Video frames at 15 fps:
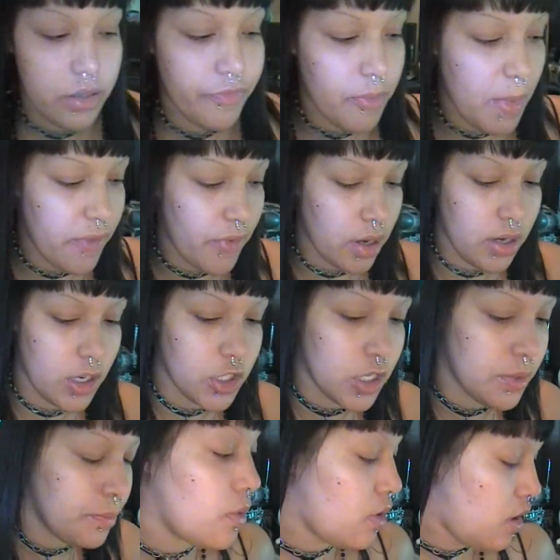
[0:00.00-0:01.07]
for my foundation.
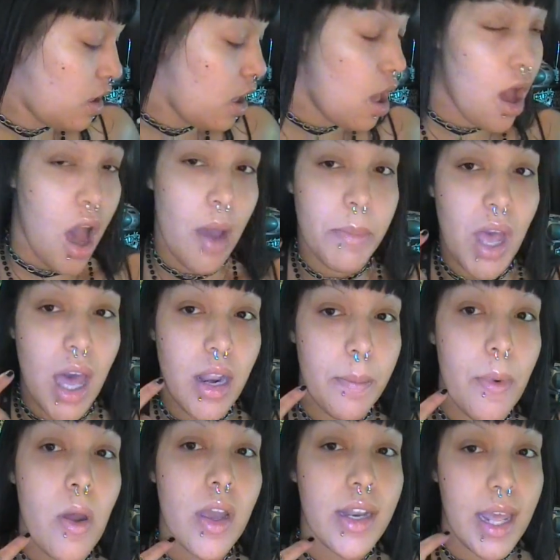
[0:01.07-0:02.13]
I'm kind of
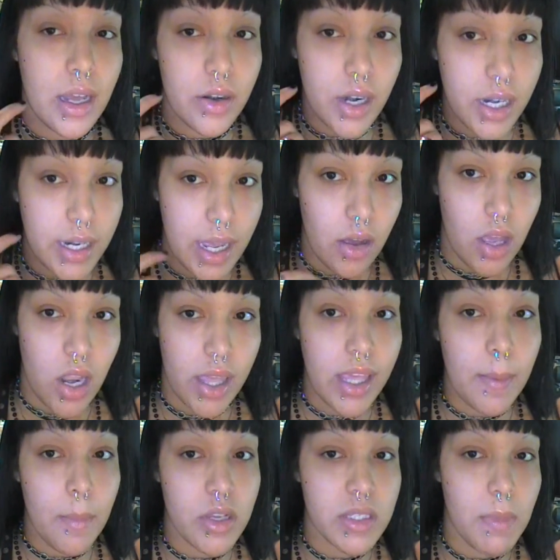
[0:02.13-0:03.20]
broken out right now, and I
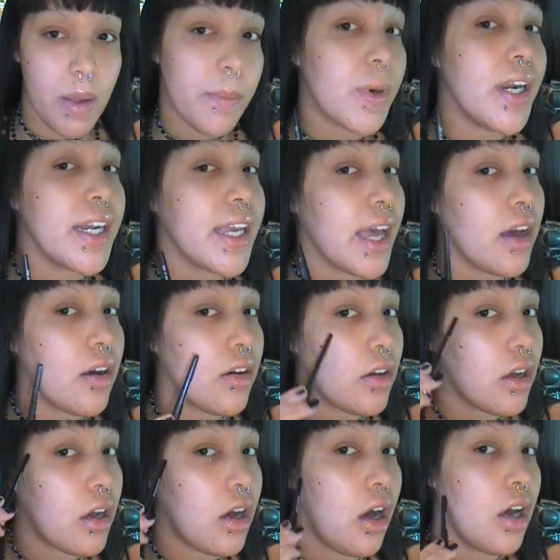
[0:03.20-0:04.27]
get most of my breakout
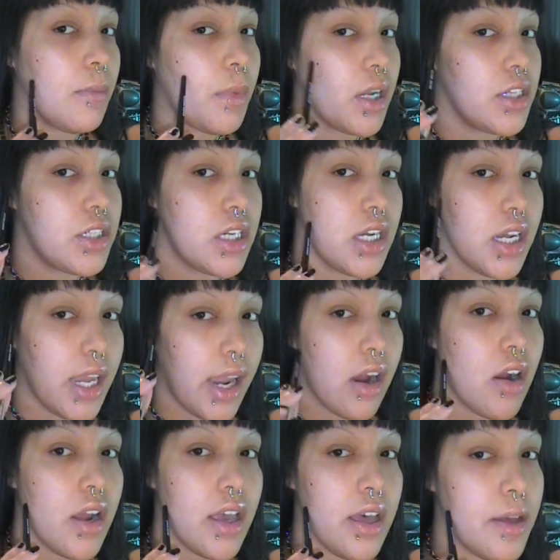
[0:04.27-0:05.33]
on my cheek
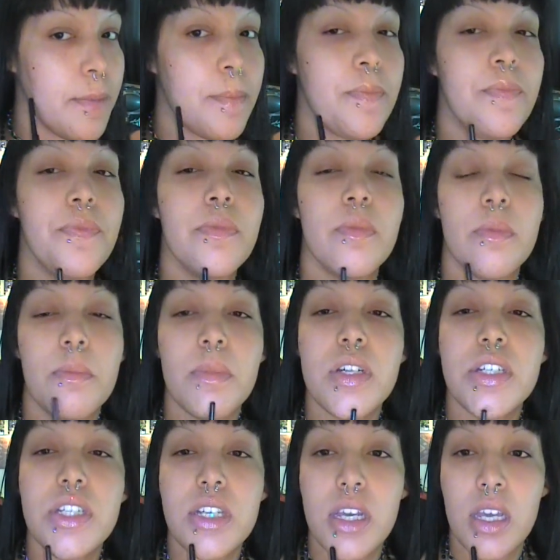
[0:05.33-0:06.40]
area, my
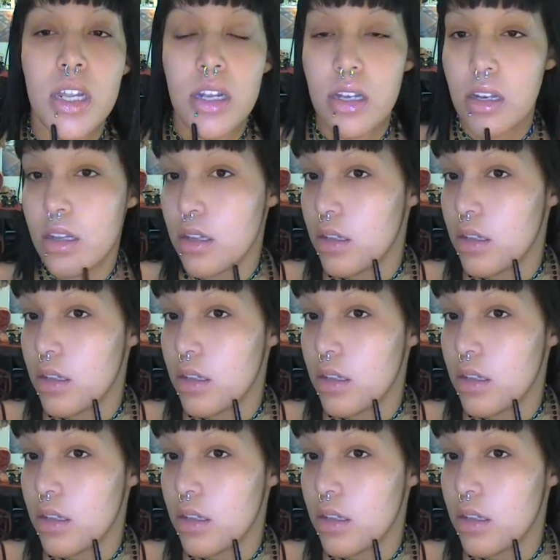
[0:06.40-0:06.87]
chin,